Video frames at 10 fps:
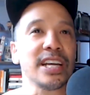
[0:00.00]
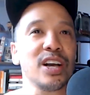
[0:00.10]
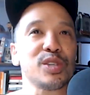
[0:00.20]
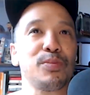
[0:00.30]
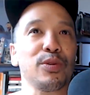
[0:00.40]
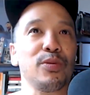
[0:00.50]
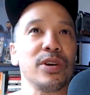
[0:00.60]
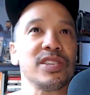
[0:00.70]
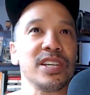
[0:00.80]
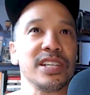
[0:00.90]
cuts both
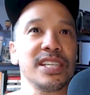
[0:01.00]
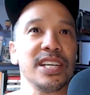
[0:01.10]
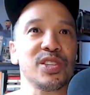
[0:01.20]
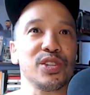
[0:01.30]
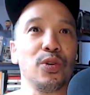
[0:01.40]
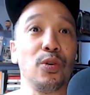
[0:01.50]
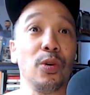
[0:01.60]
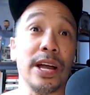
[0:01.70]
ways, and it takes a toll.